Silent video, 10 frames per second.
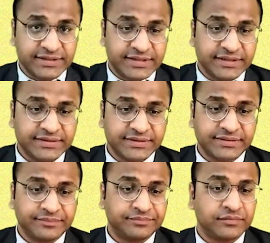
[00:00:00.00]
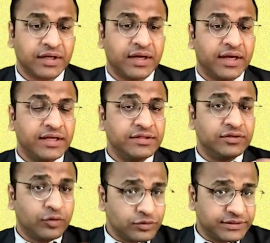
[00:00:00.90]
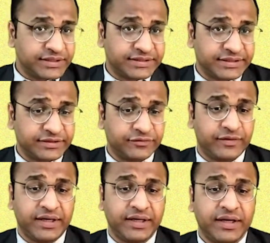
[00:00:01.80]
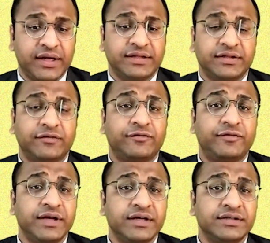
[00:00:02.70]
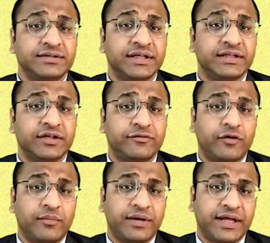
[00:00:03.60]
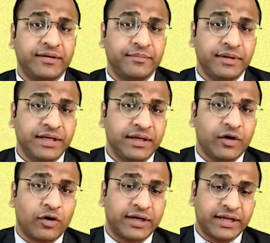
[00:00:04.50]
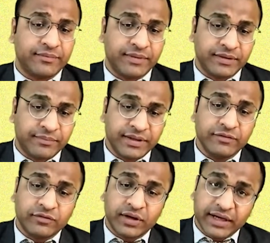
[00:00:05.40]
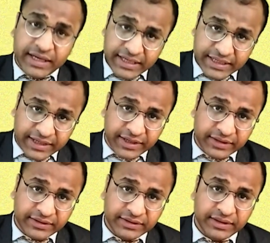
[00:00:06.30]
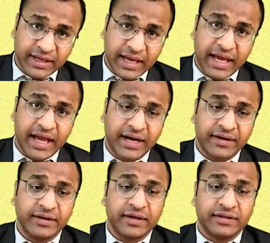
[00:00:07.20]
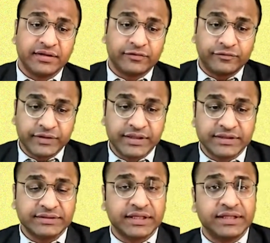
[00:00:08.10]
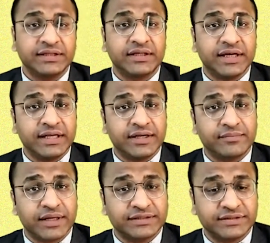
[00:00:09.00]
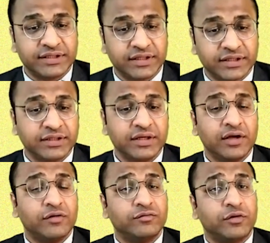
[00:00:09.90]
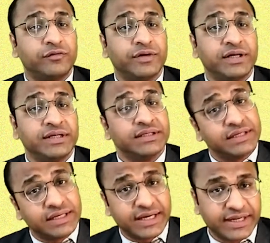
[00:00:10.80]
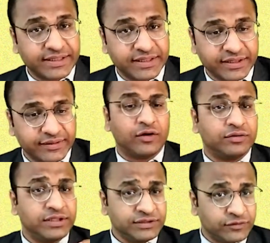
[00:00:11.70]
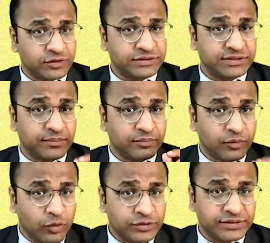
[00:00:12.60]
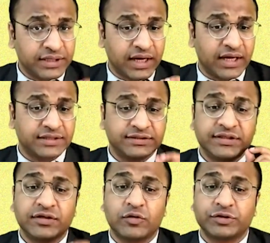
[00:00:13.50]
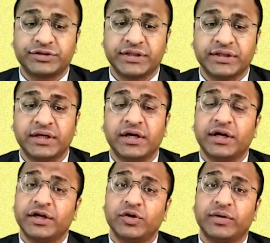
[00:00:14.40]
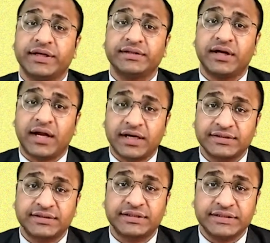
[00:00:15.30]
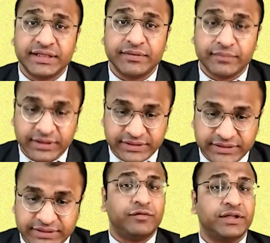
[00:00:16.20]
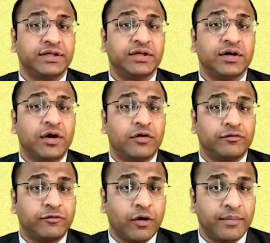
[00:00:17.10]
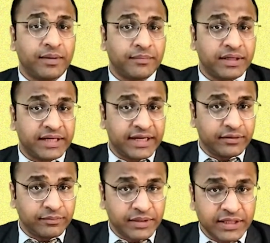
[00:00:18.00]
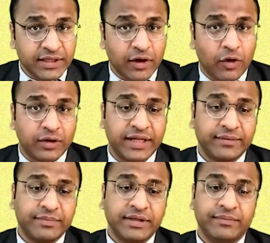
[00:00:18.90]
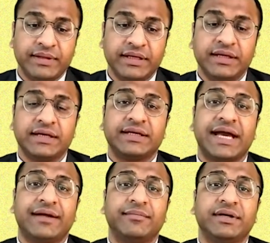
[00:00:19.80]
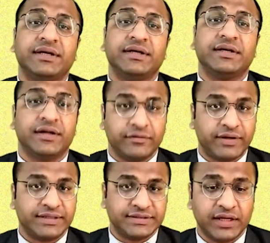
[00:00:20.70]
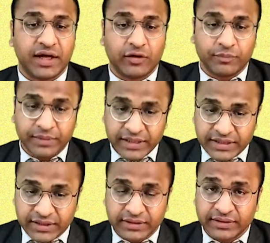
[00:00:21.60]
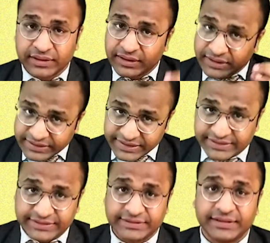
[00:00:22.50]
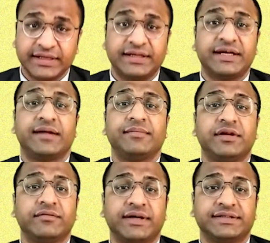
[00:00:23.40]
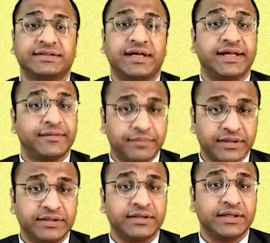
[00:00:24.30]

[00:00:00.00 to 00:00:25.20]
instance, in those cases where the figures in the form 10B or 10BB were incorrect and the figures in the income tax return were filled correctly. Now this was the most asked question during the last 3 months, whether form number 10B or 10BB can be revised. In our opinion, yes, it can be revised. I repeat,